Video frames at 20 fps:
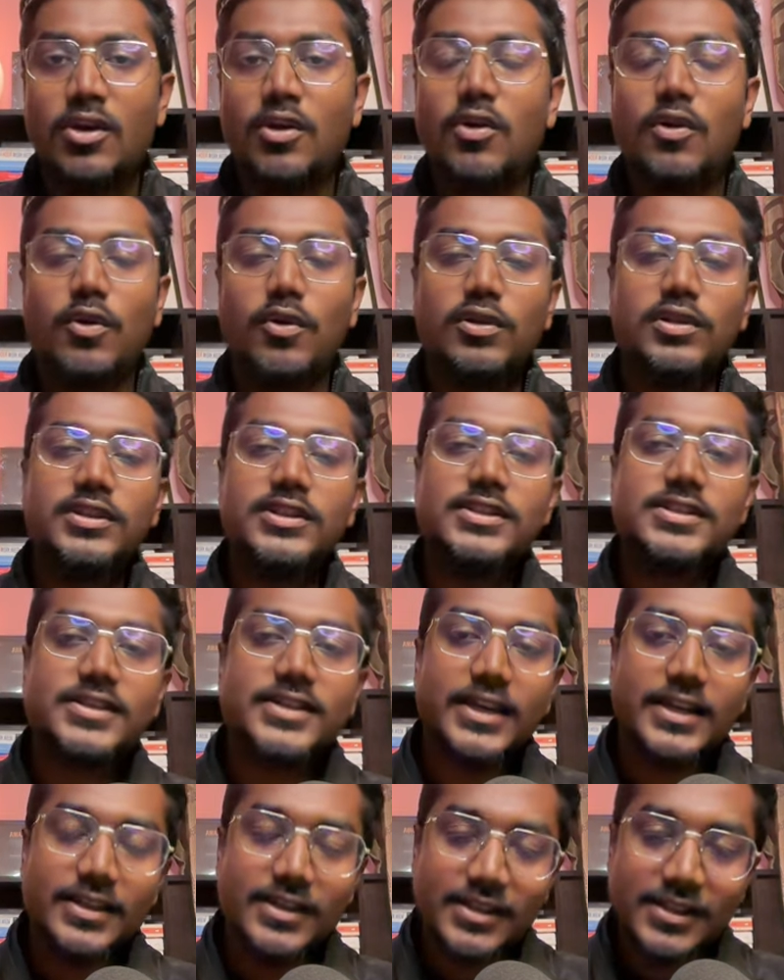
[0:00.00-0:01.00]
All these
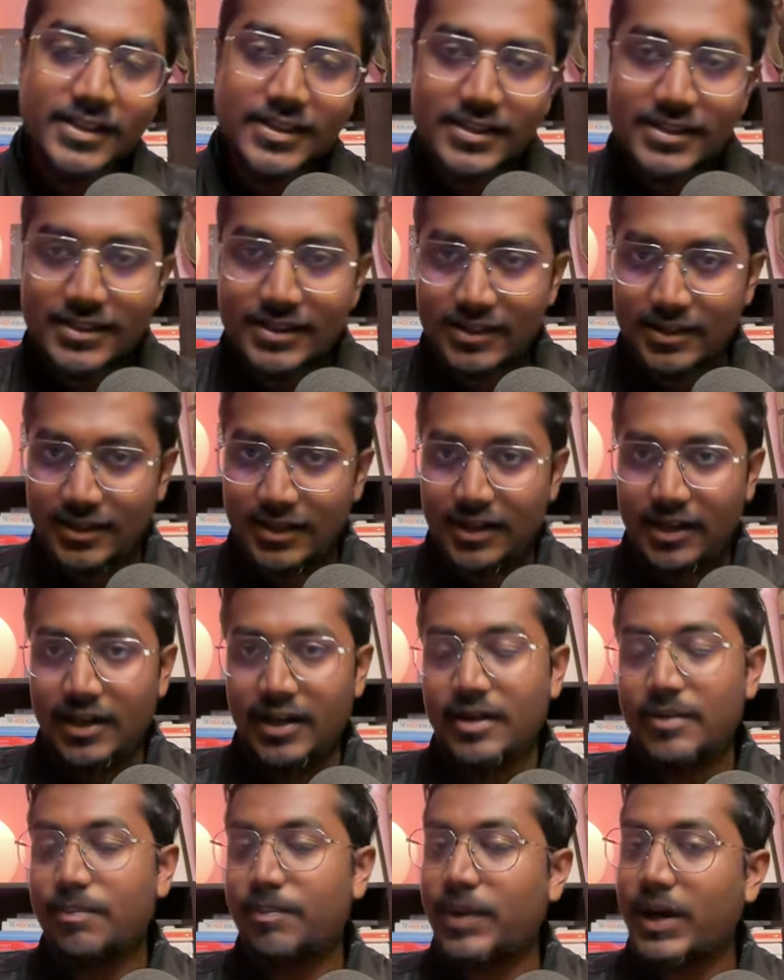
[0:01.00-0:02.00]
techniques
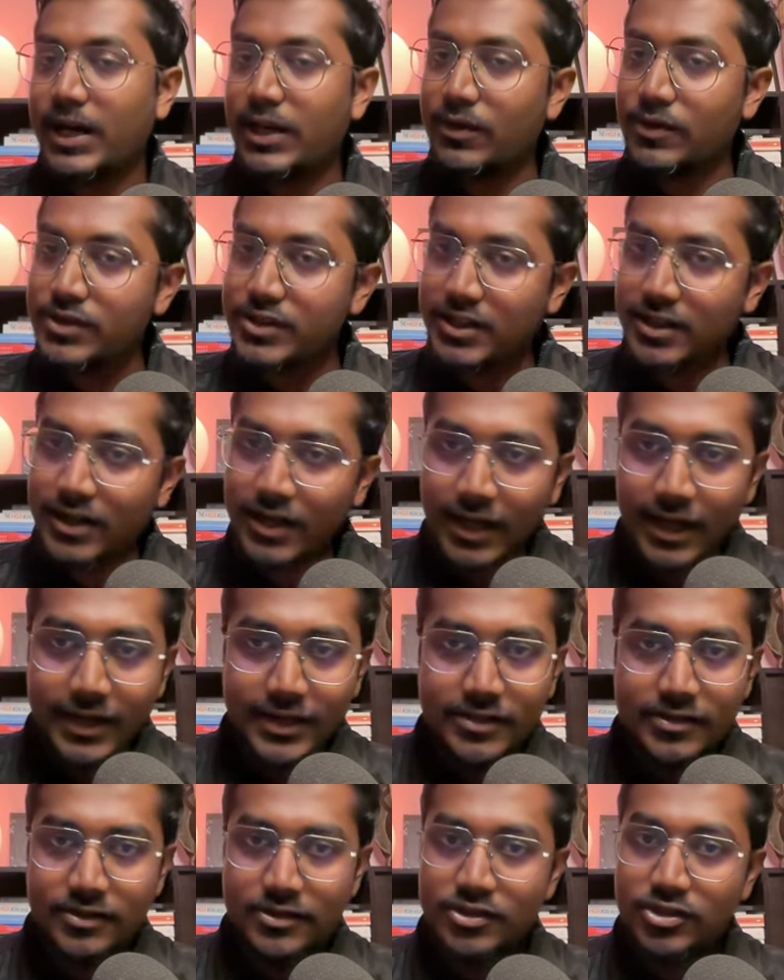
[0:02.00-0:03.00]
are biological
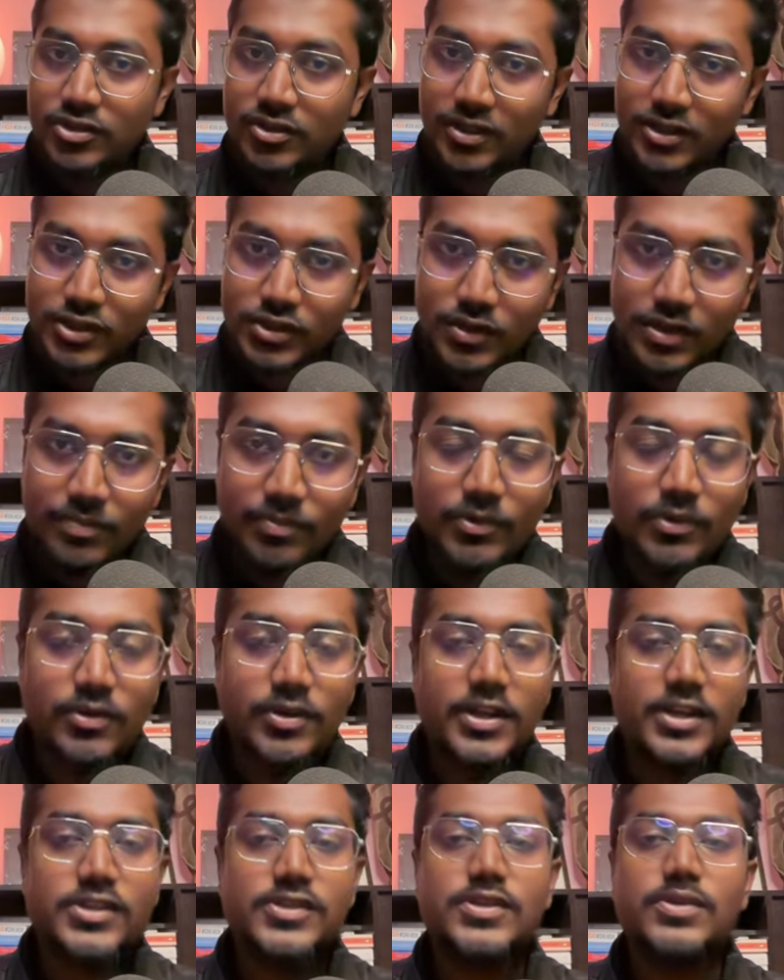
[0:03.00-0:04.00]
hacks just to
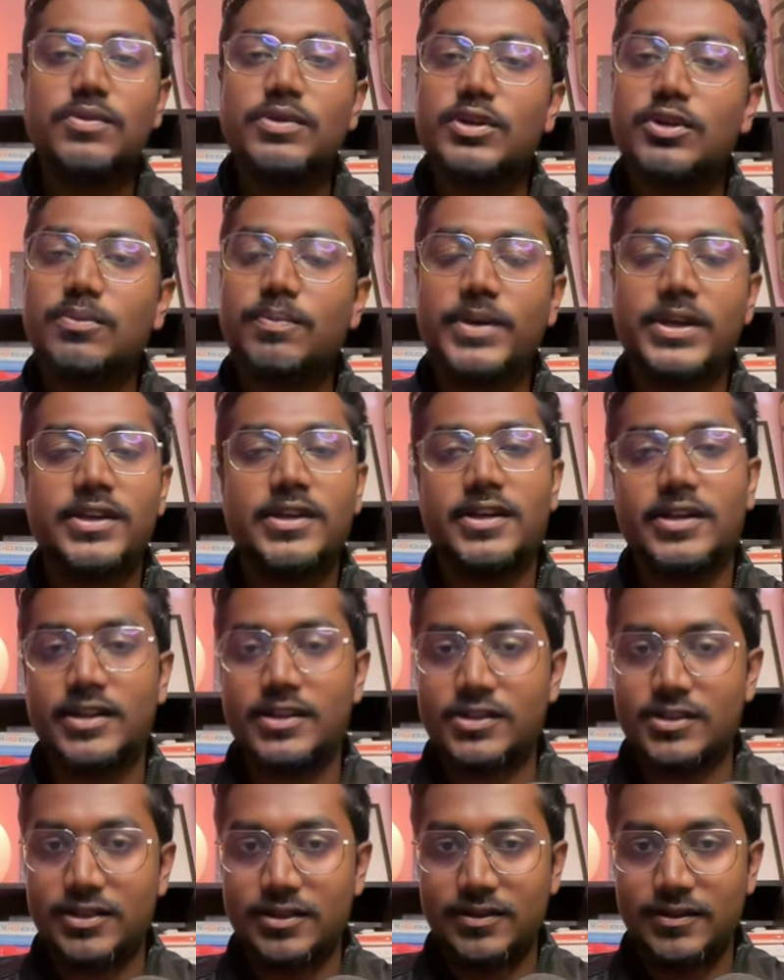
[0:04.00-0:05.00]
hypnotize you into paying
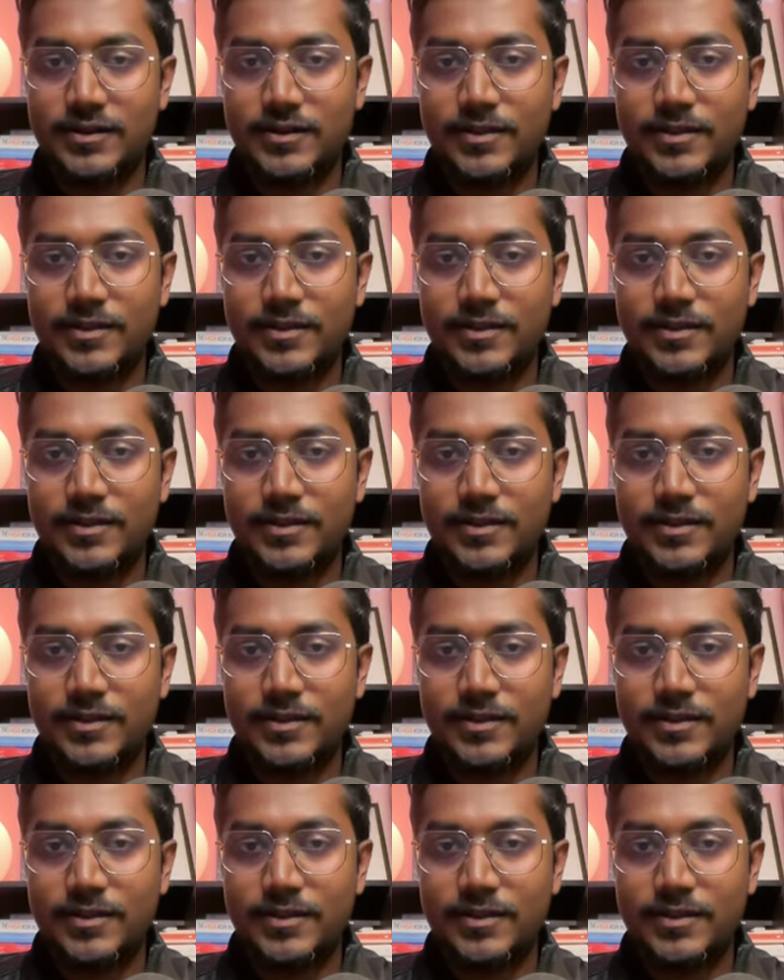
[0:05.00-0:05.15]
attention.